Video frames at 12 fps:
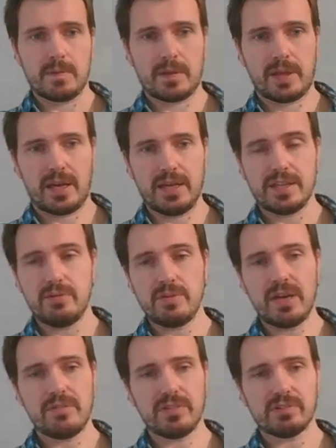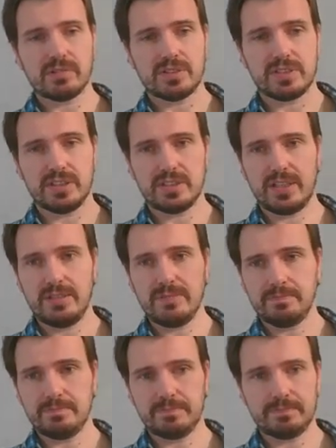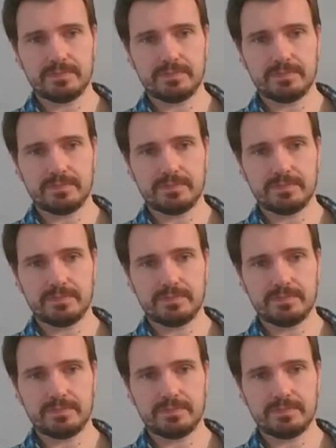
Okay, then we have a resistor,